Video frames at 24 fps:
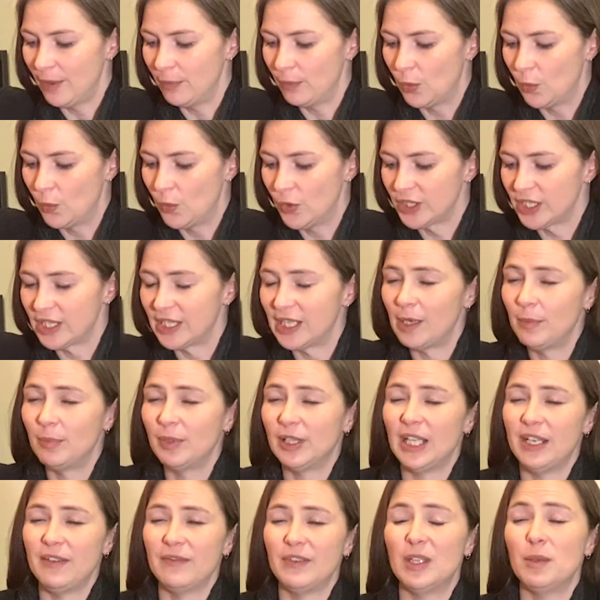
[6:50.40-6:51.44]
what do they
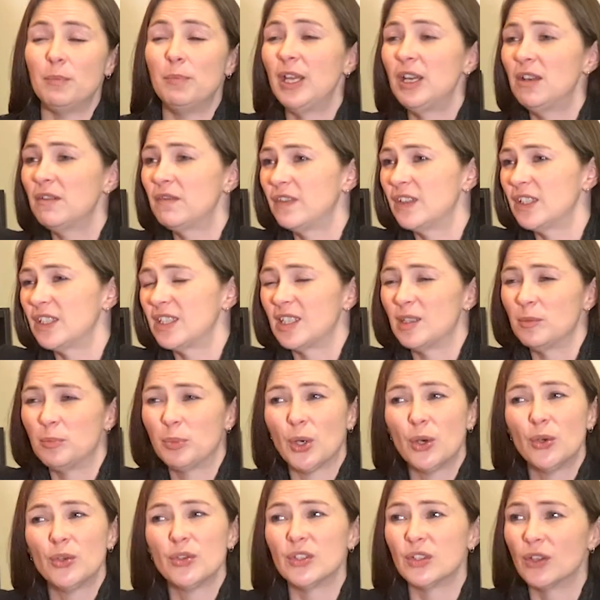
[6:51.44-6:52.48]
believe are the benefits, the
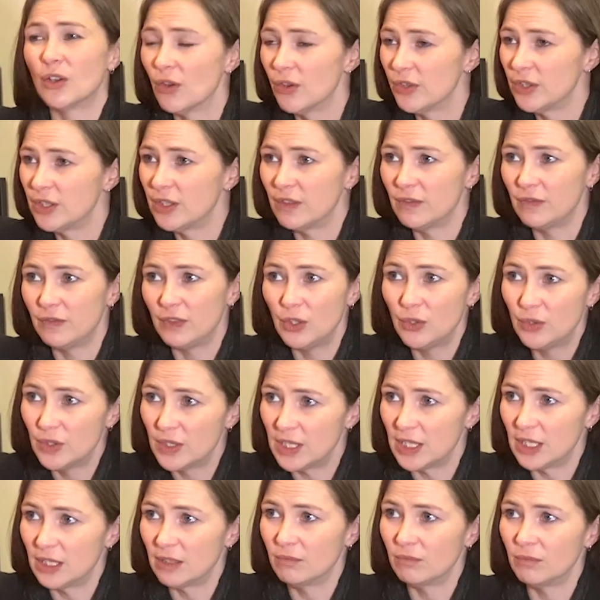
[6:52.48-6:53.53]
pros and cons of
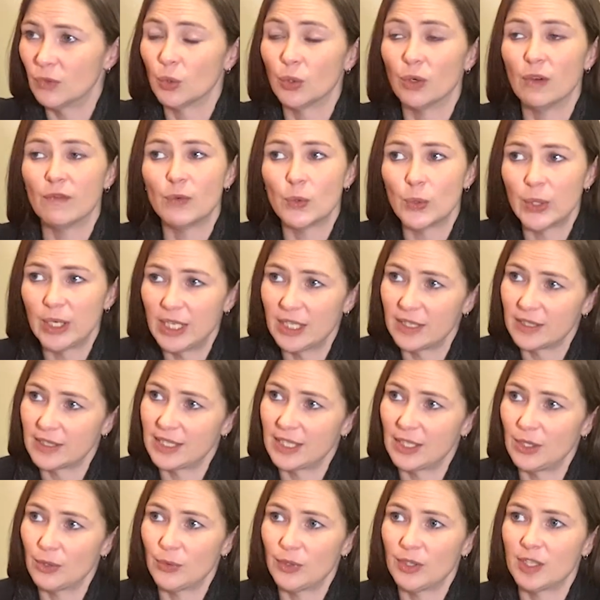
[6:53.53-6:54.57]
using or avoiding
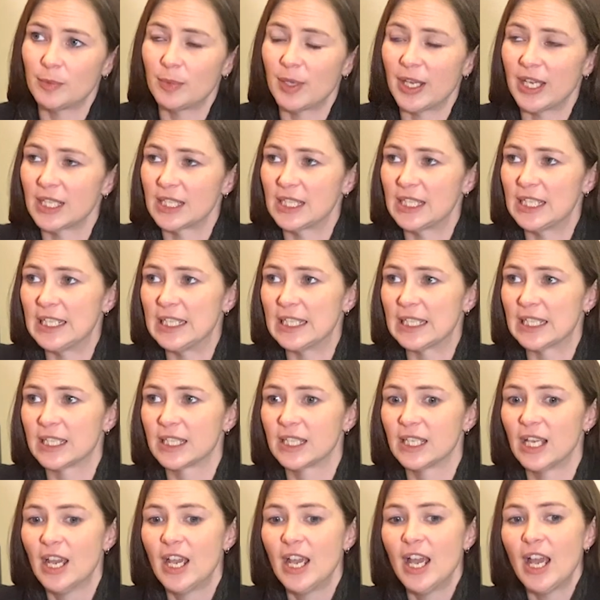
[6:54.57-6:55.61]
single-use
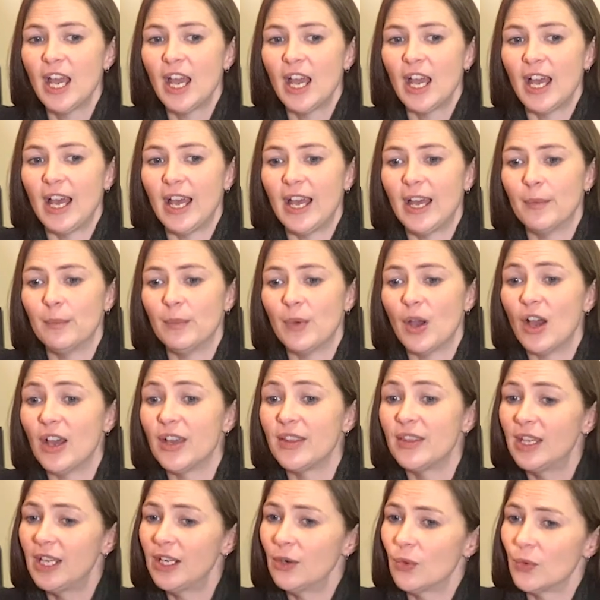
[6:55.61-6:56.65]
plastics. I
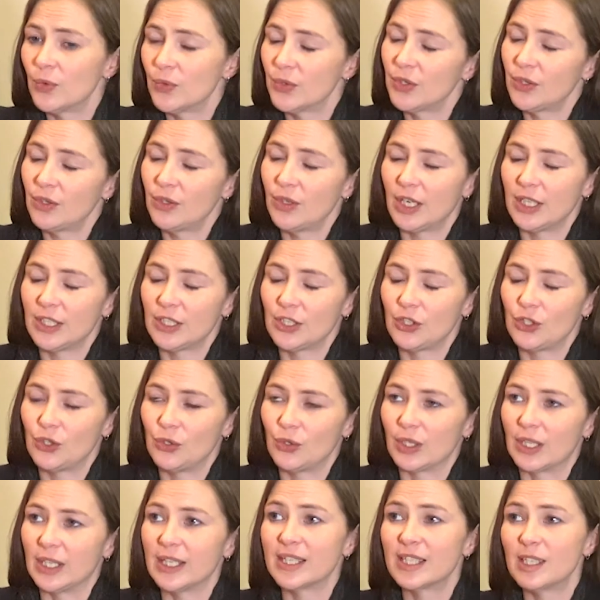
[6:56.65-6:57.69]
then also
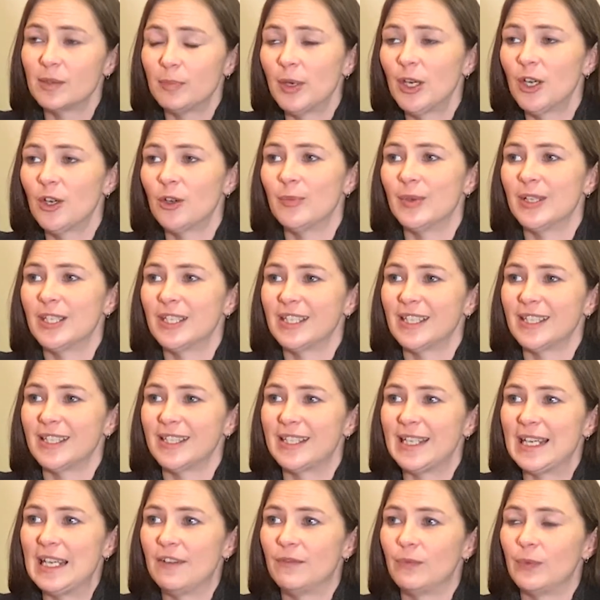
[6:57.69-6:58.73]
undertook an experiment to
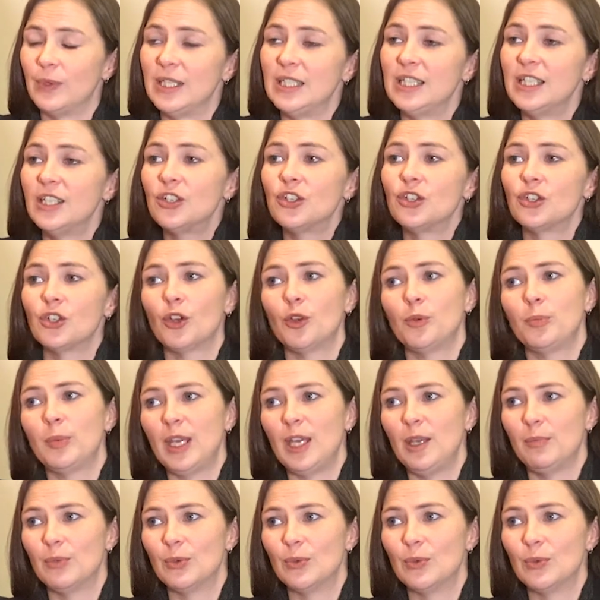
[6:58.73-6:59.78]
see if we did show
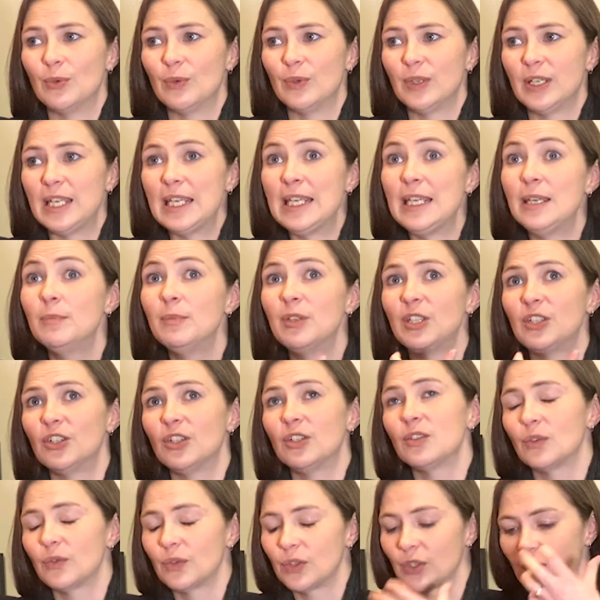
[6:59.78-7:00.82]
people
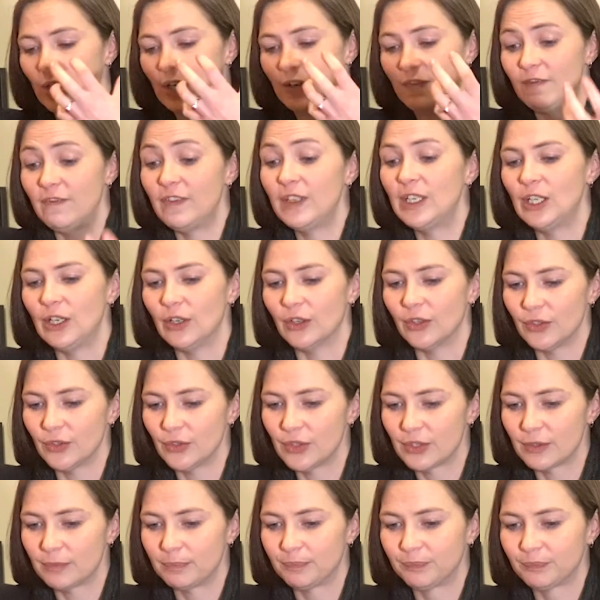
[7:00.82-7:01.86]

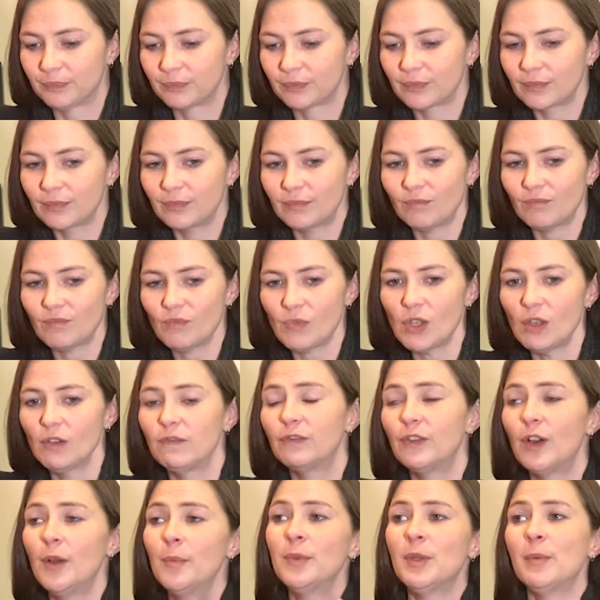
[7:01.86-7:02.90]
videos
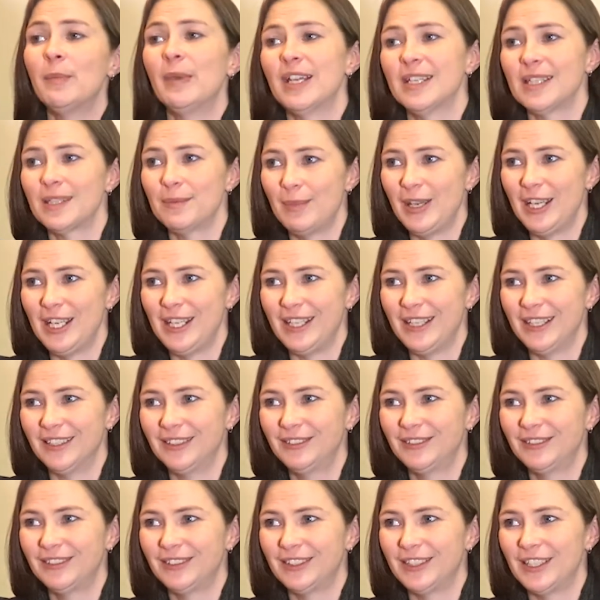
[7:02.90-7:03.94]
from the mass media
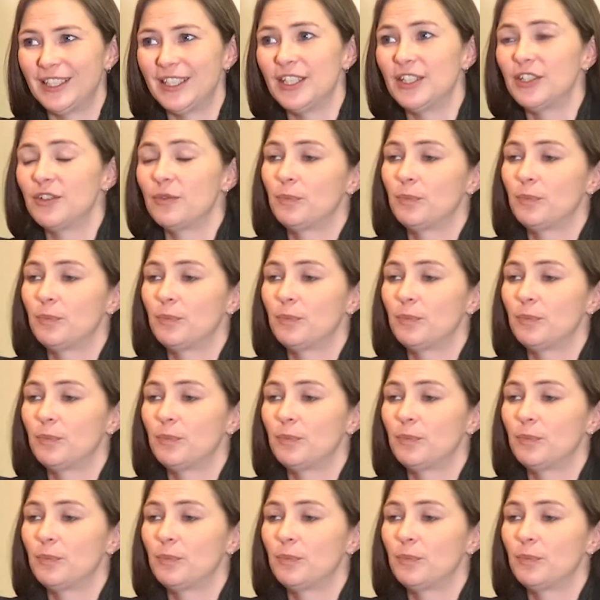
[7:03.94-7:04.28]
that